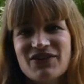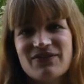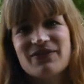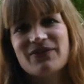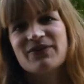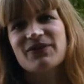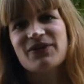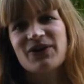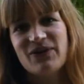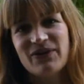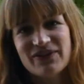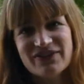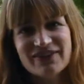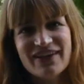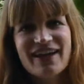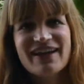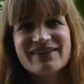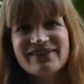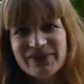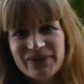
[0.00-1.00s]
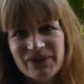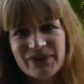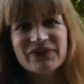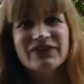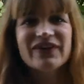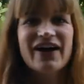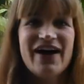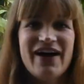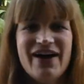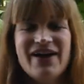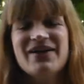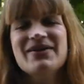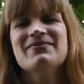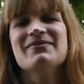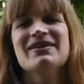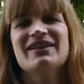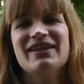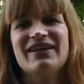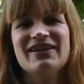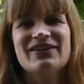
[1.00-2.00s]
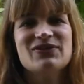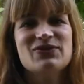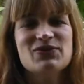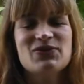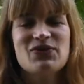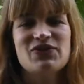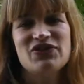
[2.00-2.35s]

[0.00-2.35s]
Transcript: we were going tag the whole time and like doing